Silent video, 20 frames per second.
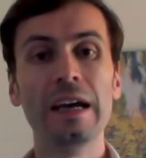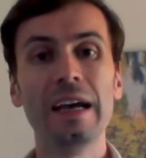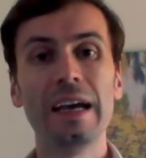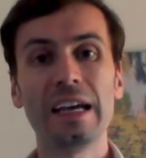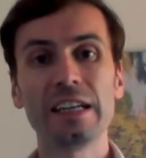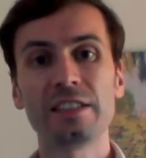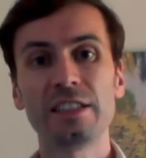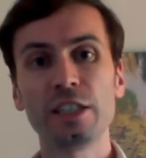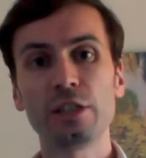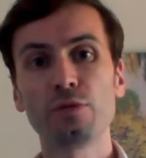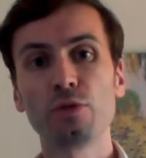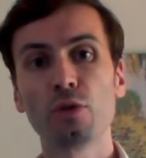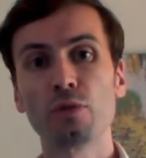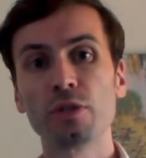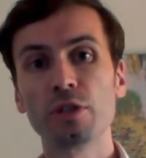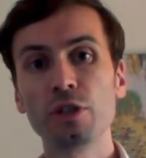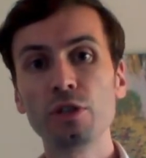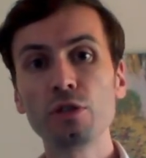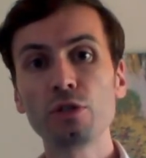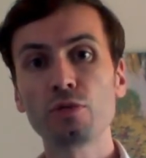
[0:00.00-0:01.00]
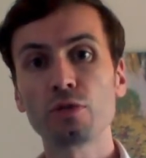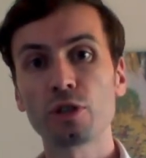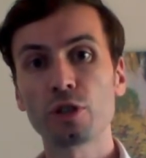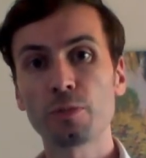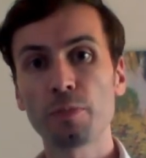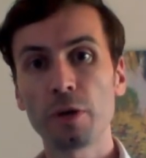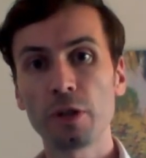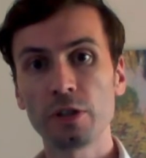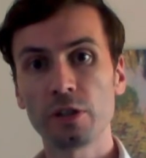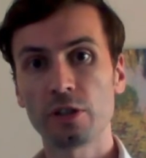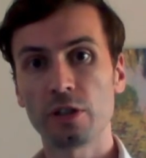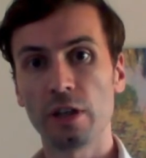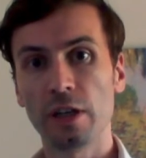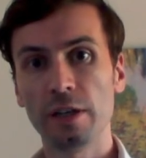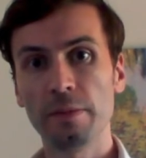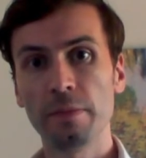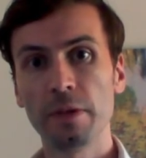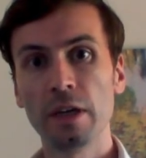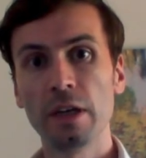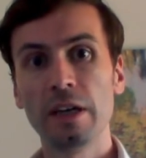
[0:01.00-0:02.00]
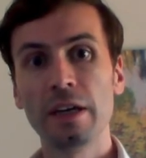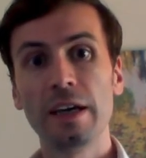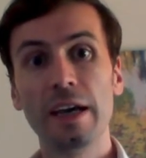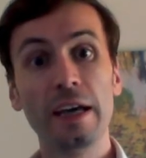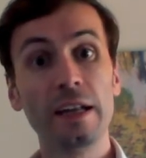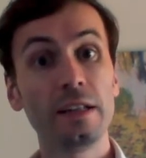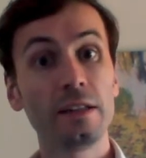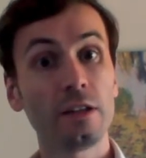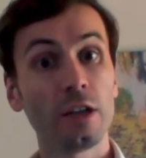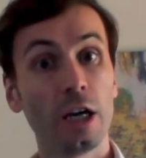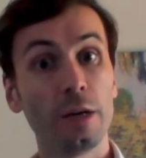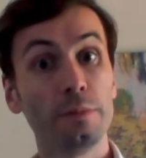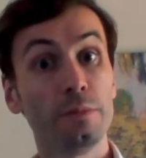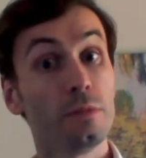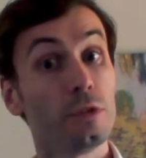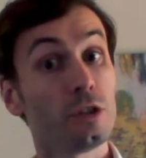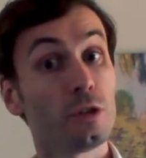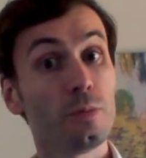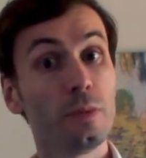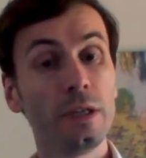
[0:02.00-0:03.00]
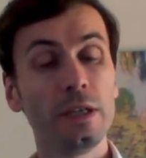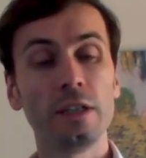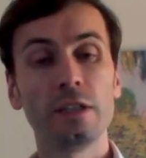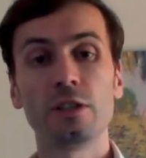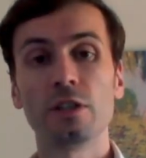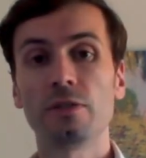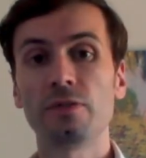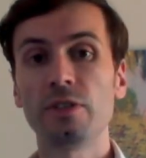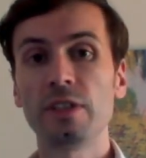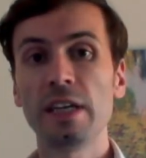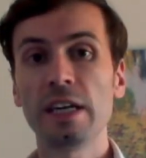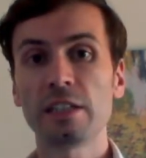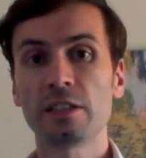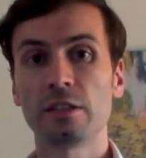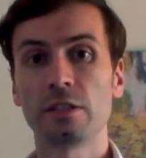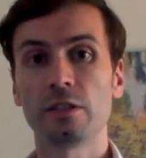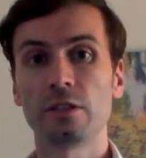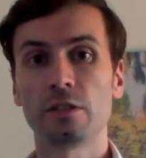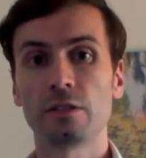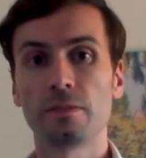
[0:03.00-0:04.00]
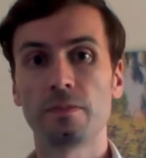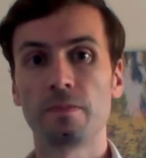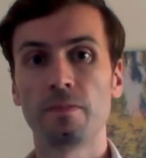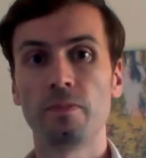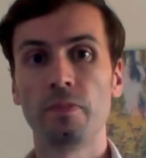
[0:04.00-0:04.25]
as this will reduce response time at a time speed is of the essence.